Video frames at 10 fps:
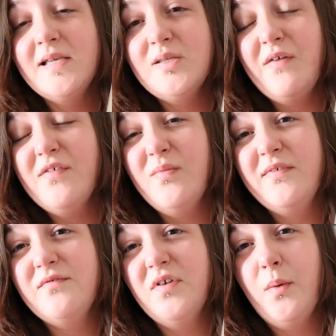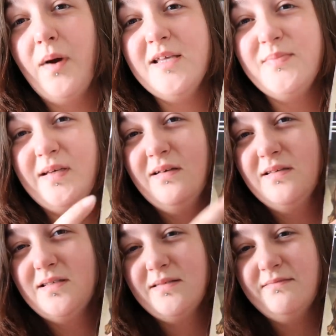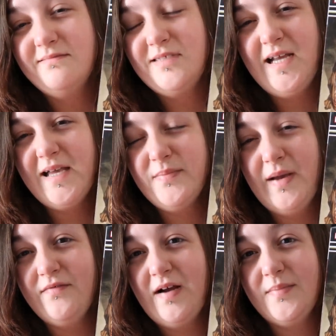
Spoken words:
So I've gone with The Runaways because she has a pet